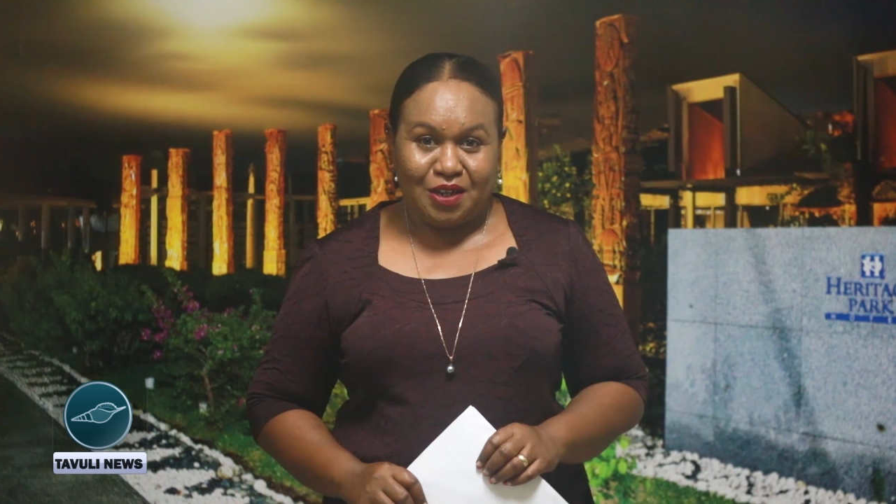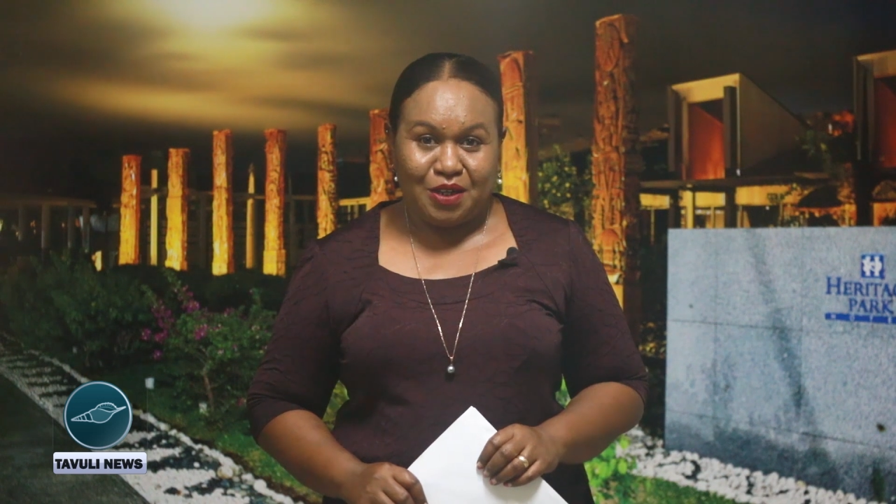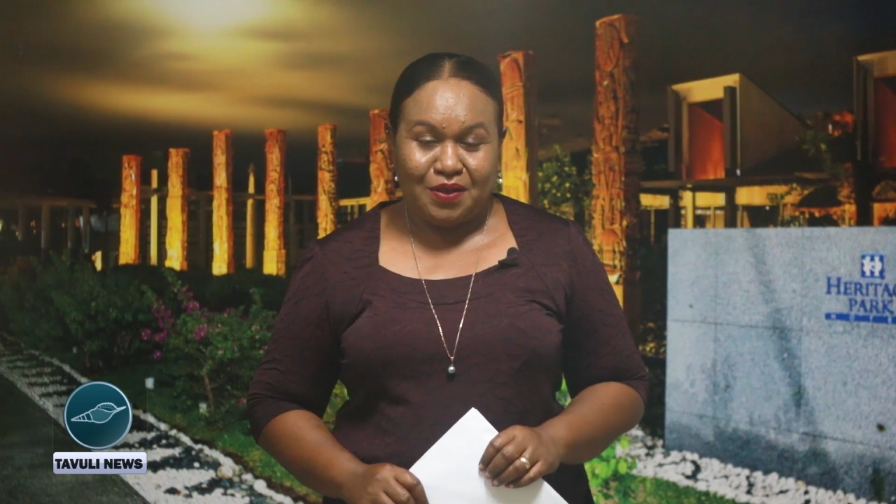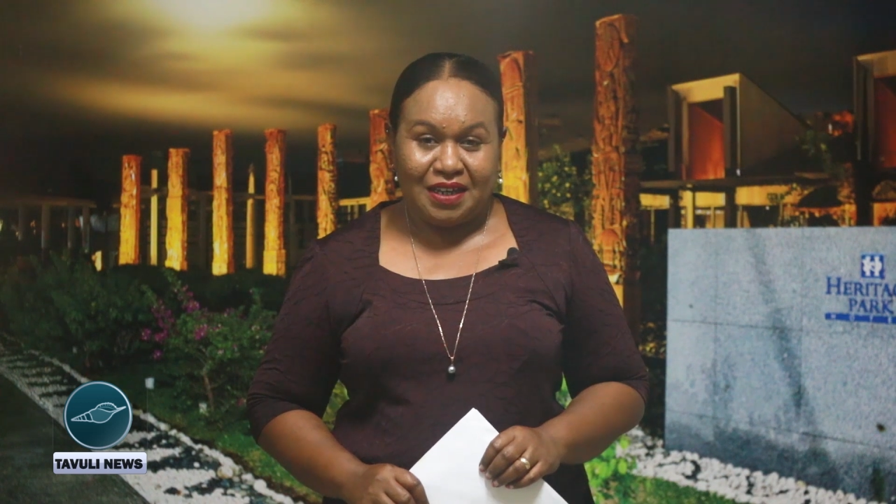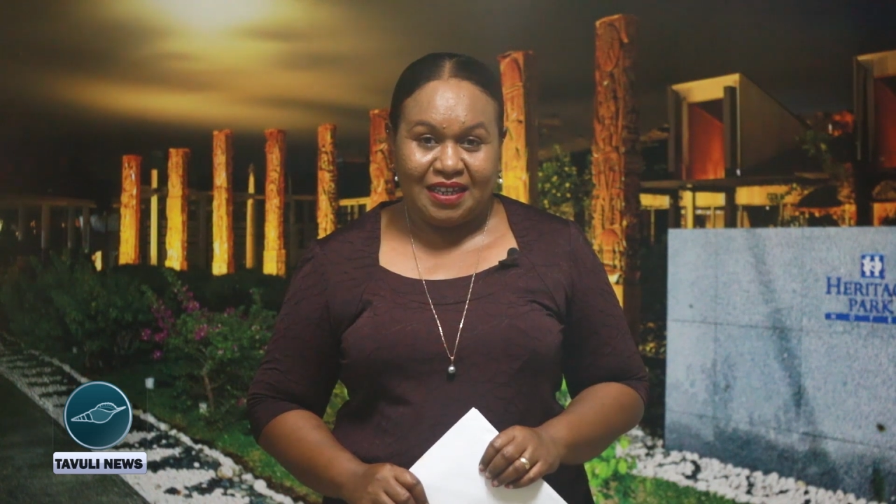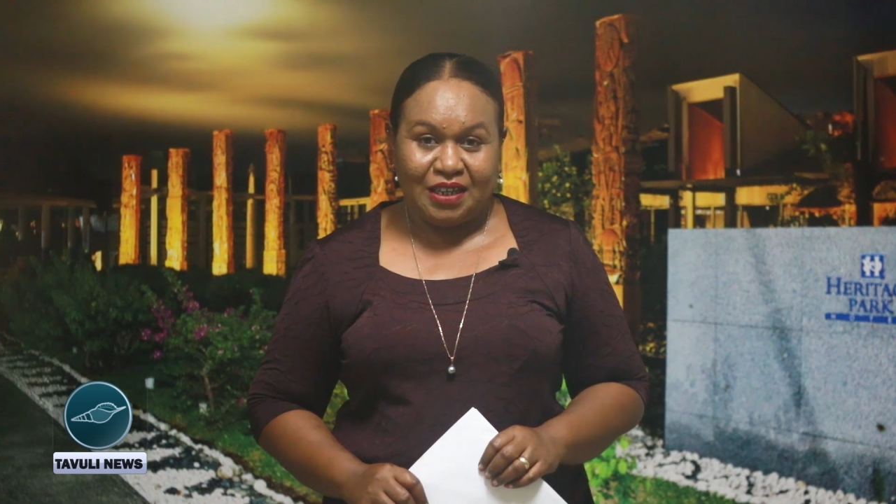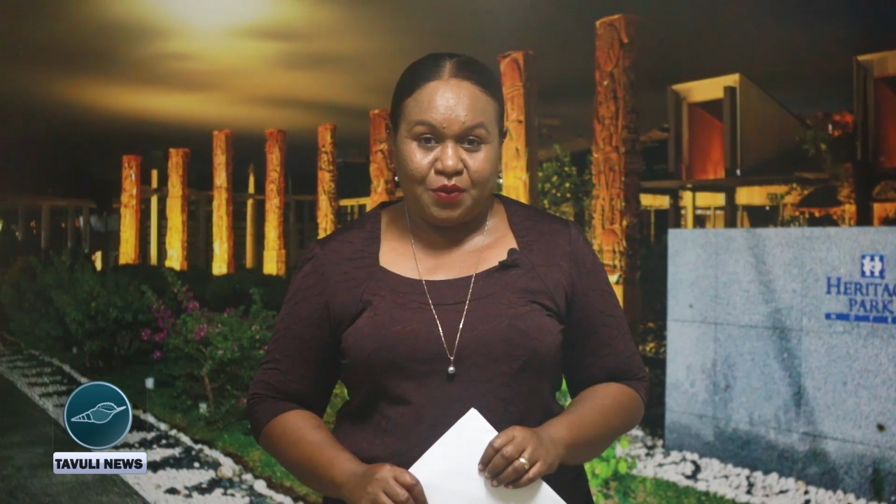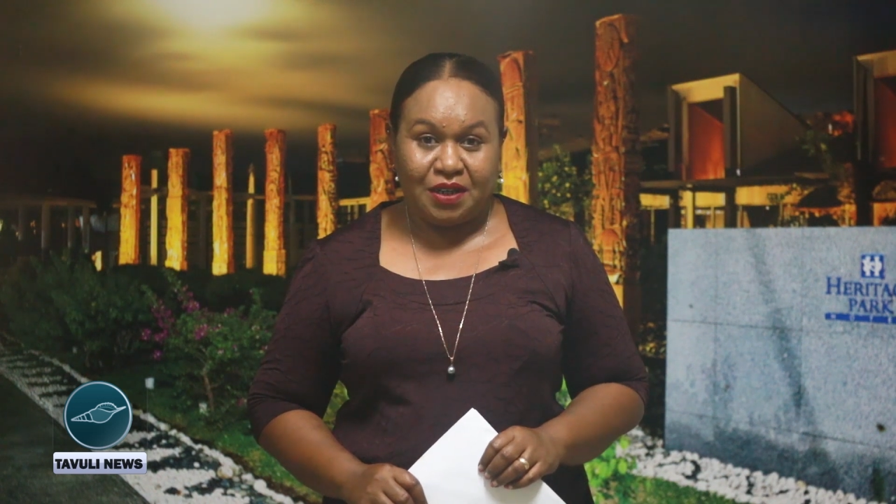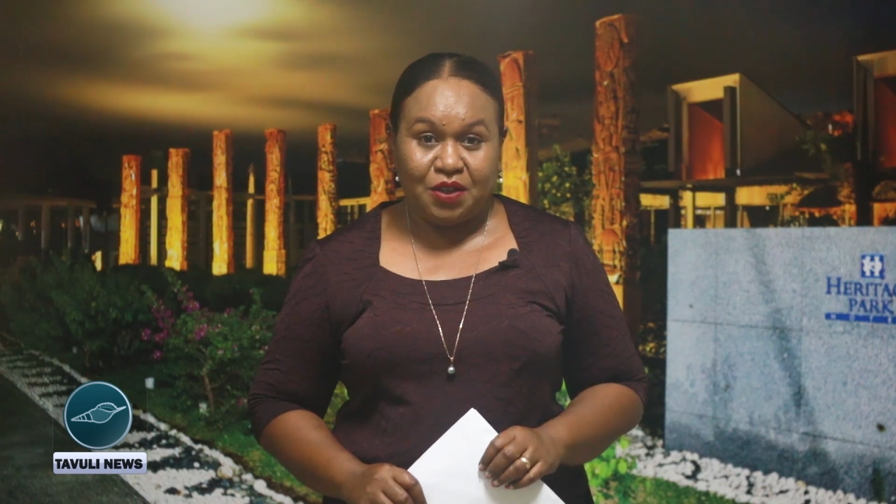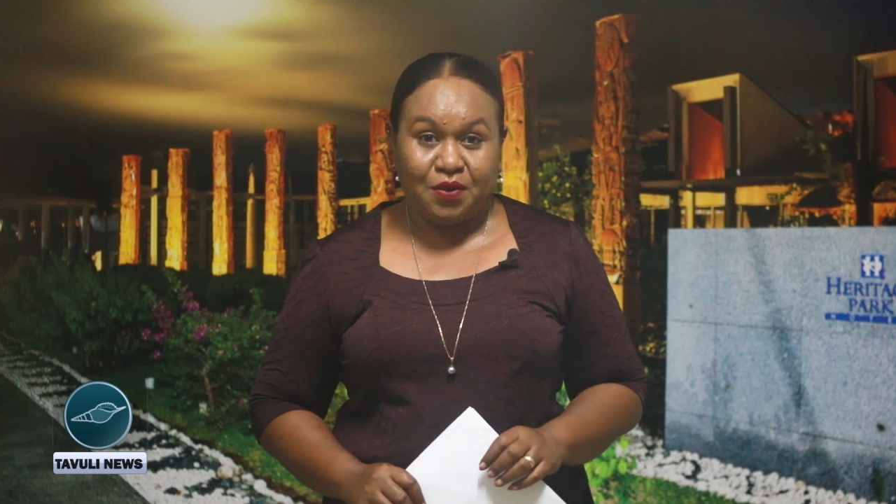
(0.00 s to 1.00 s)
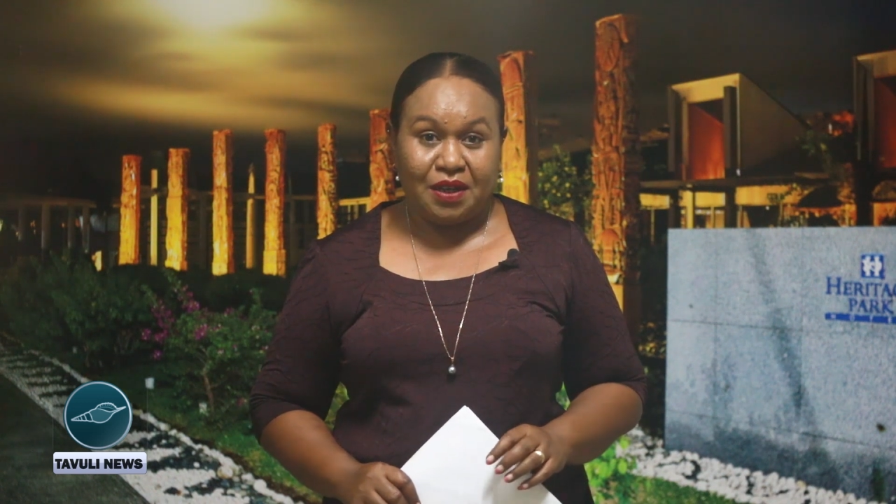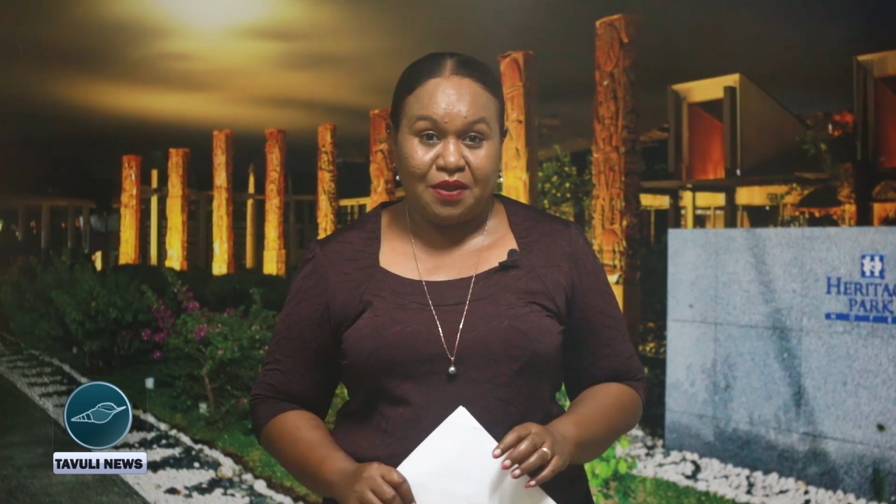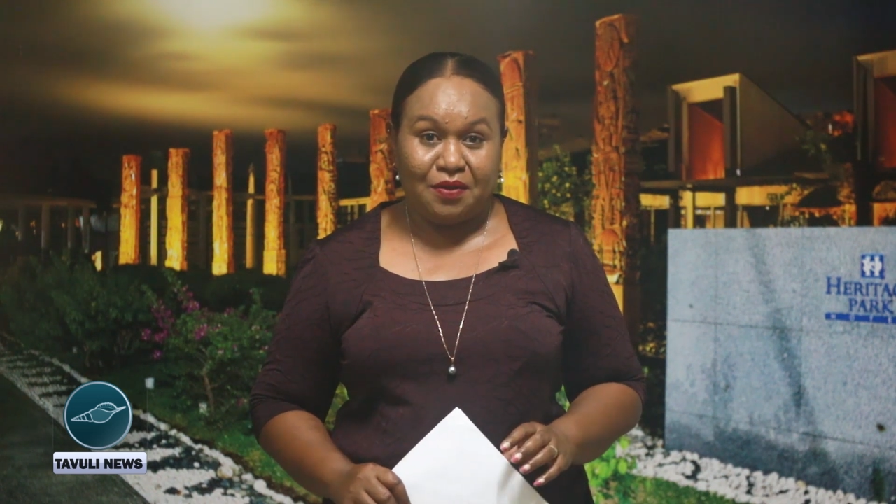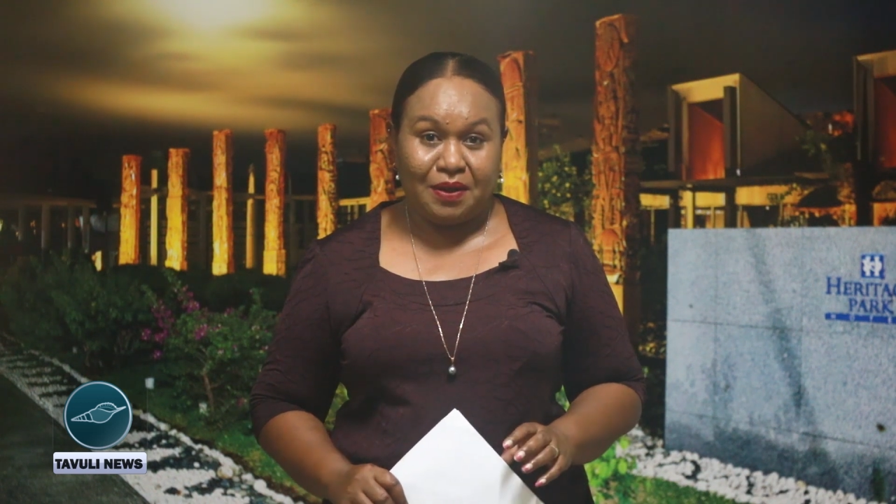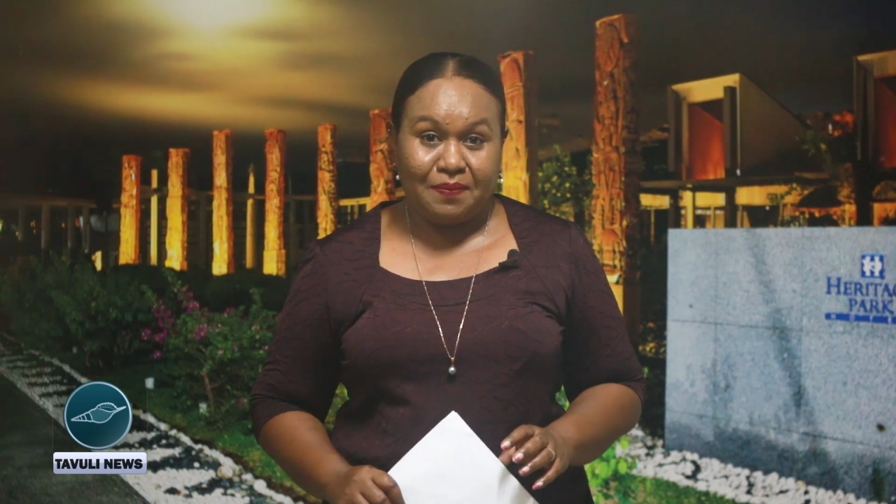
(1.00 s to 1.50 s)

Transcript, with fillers: during the 2023